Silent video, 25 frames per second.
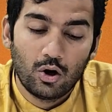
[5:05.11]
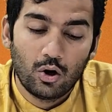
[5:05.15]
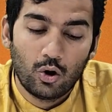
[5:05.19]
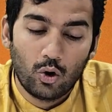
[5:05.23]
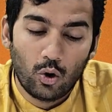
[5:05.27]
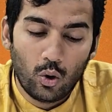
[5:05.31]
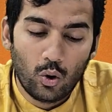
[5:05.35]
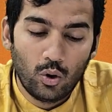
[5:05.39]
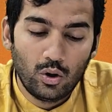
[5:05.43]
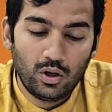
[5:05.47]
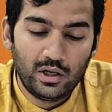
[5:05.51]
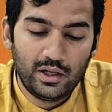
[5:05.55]

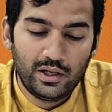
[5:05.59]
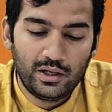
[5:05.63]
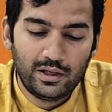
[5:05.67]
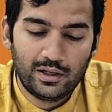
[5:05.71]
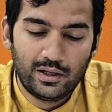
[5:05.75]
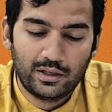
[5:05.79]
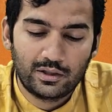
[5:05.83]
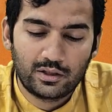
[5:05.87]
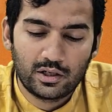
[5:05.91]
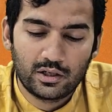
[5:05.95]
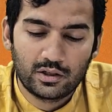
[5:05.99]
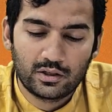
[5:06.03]
Only
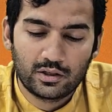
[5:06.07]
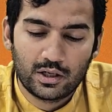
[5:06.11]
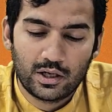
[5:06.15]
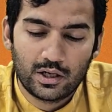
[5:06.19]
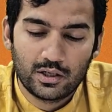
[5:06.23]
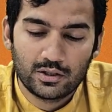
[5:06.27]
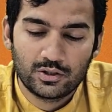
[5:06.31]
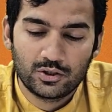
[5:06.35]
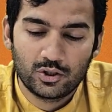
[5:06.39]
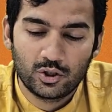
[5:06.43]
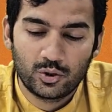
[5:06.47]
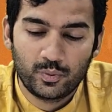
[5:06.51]
electric
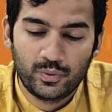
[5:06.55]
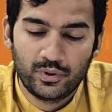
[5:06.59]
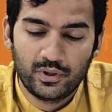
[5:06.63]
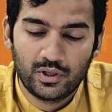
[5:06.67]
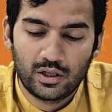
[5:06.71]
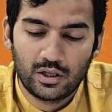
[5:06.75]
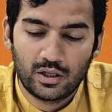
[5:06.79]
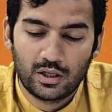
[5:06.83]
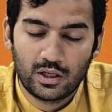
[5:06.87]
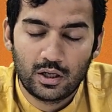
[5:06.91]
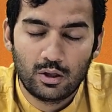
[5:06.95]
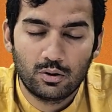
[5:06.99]
cars should be
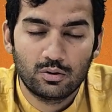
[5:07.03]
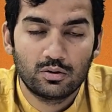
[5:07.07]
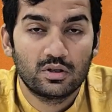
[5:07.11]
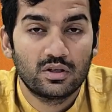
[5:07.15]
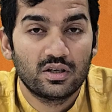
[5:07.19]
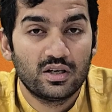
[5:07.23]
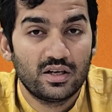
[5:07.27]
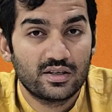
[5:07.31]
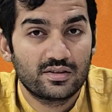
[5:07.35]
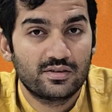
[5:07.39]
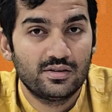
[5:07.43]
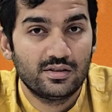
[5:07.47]
allowed
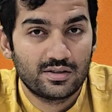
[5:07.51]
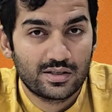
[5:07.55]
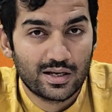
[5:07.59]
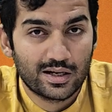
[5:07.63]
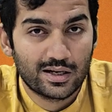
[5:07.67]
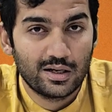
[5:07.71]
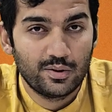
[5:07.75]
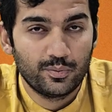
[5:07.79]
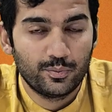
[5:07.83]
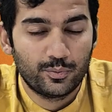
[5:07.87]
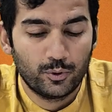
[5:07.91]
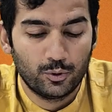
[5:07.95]
is the
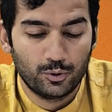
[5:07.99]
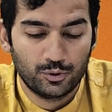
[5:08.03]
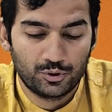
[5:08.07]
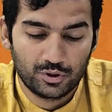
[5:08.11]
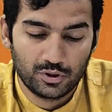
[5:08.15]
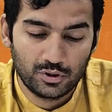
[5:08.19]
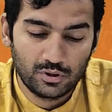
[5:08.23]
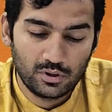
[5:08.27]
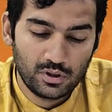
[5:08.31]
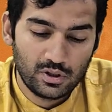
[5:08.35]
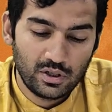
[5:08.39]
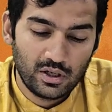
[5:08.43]
second
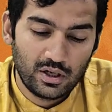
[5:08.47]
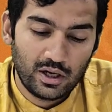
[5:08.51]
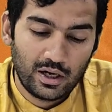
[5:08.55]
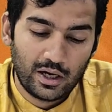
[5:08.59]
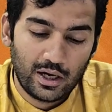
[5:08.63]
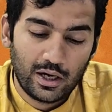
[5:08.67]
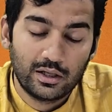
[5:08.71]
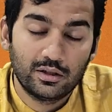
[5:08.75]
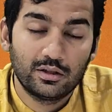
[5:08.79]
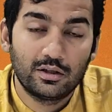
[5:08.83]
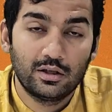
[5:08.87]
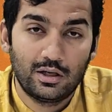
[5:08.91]
portion,
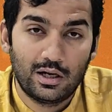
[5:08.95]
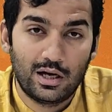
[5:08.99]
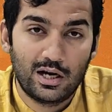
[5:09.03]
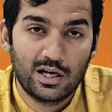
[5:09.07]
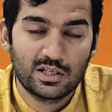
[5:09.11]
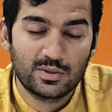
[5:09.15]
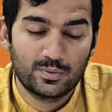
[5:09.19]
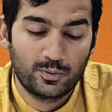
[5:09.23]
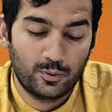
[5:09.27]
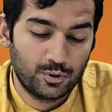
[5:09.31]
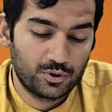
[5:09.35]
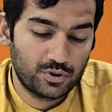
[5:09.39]
and the
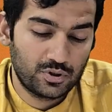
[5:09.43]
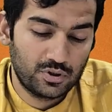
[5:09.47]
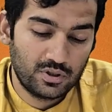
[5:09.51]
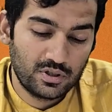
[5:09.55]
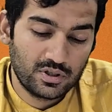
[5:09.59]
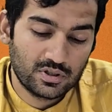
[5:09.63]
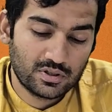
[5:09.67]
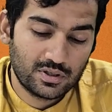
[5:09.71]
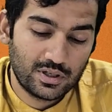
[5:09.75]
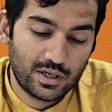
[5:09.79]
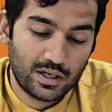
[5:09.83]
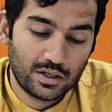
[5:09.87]
last portion
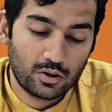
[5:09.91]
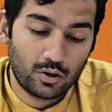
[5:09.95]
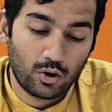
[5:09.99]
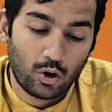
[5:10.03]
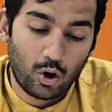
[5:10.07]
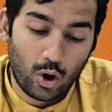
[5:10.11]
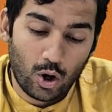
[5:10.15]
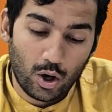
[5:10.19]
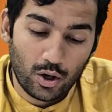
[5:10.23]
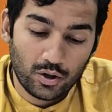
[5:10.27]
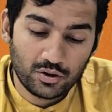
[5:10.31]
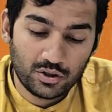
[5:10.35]
is that
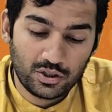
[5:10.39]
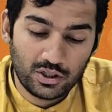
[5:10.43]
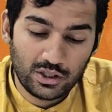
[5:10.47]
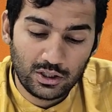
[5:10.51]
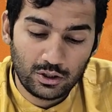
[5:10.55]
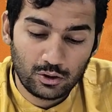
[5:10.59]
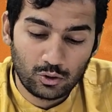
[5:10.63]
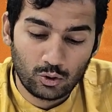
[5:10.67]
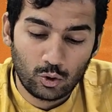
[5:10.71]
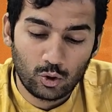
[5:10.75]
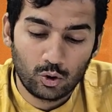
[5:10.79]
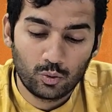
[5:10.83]
on
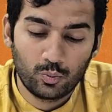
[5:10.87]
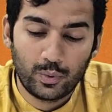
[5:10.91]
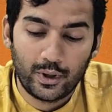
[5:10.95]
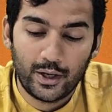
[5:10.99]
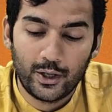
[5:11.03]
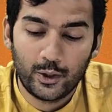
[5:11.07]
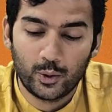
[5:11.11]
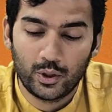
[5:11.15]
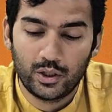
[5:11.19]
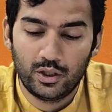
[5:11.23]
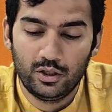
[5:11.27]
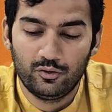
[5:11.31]
the road by
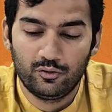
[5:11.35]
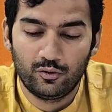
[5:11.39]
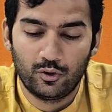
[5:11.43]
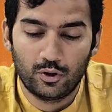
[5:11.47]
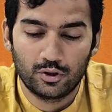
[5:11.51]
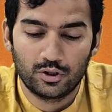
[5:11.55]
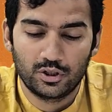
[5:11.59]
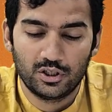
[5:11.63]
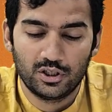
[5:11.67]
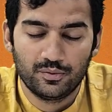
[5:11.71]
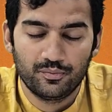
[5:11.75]
2040.